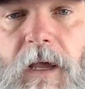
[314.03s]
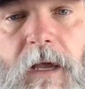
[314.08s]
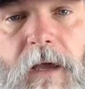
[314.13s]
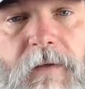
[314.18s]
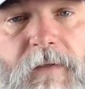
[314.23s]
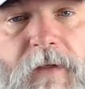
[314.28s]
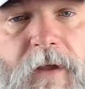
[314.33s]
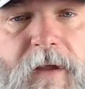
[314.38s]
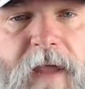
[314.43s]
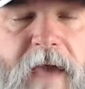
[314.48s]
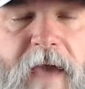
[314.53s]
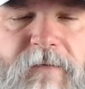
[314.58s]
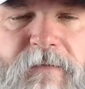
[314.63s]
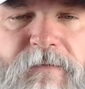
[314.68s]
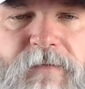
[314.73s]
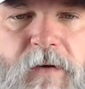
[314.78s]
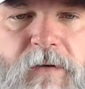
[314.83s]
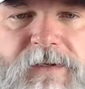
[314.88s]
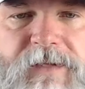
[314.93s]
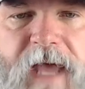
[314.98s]
There you have it,
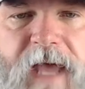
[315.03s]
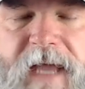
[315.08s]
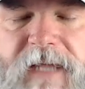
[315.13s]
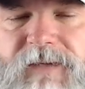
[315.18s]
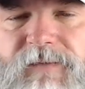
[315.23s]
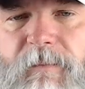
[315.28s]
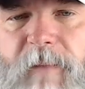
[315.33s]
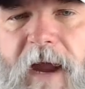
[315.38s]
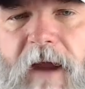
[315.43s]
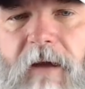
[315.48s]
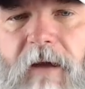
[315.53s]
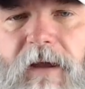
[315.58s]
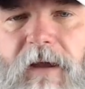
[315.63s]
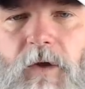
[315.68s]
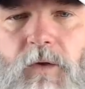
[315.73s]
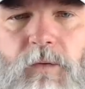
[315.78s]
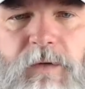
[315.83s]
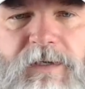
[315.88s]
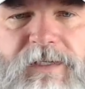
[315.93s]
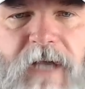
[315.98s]
folks. That's from
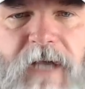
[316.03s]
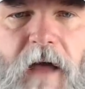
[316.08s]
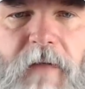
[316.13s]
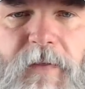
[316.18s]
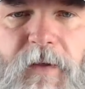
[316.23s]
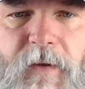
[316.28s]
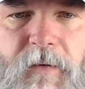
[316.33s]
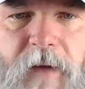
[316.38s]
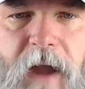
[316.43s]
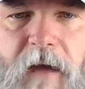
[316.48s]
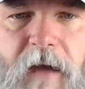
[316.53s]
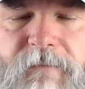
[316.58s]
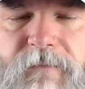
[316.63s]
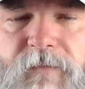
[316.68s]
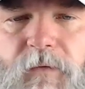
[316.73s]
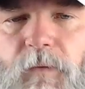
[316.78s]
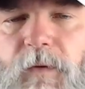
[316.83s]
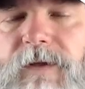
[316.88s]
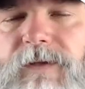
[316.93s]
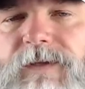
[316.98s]
Erica, who is on the ground
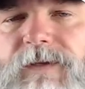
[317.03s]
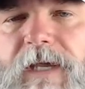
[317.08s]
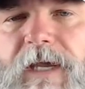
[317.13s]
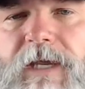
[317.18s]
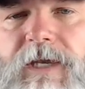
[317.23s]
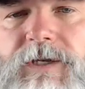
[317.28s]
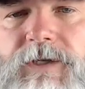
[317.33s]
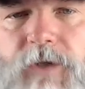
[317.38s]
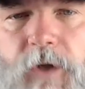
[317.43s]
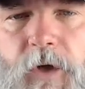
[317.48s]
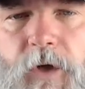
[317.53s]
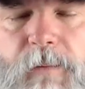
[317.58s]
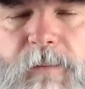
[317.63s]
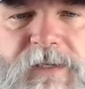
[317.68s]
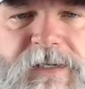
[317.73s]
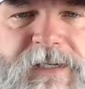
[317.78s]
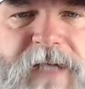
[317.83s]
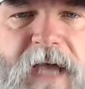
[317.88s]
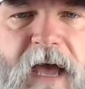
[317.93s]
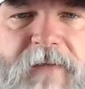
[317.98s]
for us in
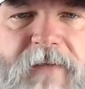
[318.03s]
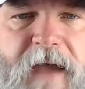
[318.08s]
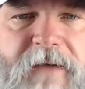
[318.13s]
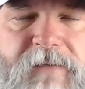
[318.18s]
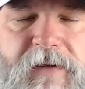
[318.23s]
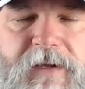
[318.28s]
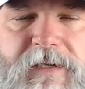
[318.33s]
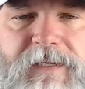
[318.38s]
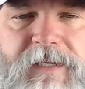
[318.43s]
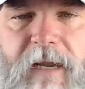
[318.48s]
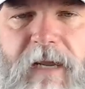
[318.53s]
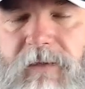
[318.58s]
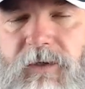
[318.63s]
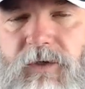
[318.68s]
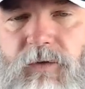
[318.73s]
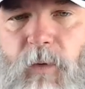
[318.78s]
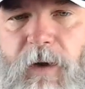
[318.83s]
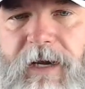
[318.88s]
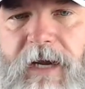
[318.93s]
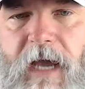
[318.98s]
Durban, South Africa today, the
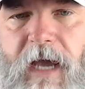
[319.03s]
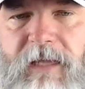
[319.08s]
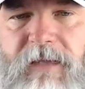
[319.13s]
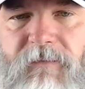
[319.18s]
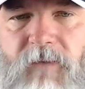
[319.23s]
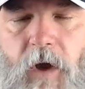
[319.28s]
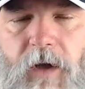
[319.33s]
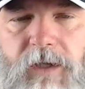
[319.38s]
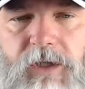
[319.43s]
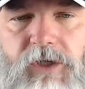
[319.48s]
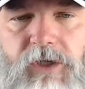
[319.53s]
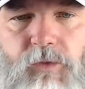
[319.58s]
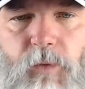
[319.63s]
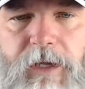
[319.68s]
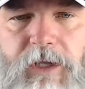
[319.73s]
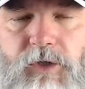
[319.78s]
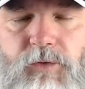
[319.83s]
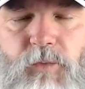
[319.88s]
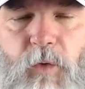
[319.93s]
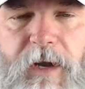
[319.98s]
29th of August,
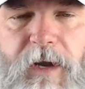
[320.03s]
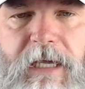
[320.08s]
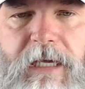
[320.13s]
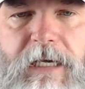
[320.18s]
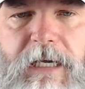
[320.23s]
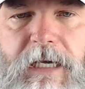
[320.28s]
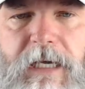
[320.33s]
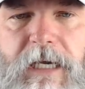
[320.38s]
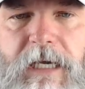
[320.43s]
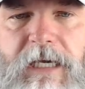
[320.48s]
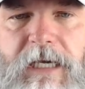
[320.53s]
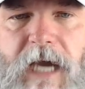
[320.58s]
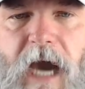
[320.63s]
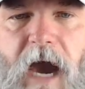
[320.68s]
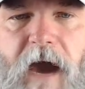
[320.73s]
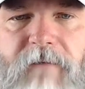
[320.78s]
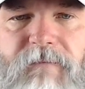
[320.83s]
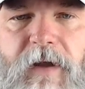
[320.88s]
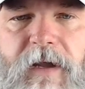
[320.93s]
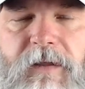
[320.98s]
2020,
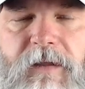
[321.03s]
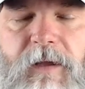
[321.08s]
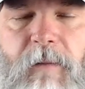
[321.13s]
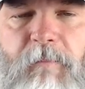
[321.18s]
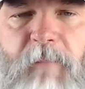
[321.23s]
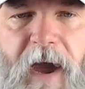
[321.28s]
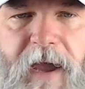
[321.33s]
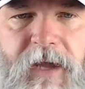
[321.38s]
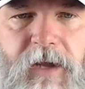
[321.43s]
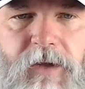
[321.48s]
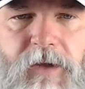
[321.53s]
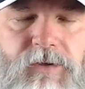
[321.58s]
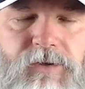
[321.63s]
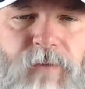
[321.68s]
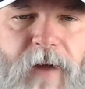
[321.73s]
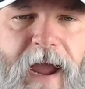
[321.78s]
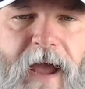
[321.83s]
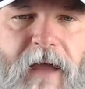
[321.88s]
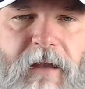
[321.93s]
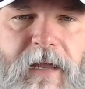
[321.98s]
covering the bikers
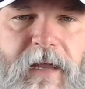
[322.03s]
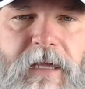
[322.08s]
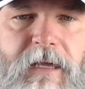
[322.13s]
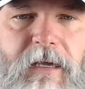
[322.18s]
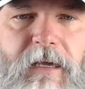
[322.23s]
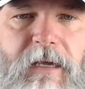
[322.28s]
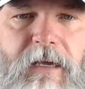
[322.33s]
rally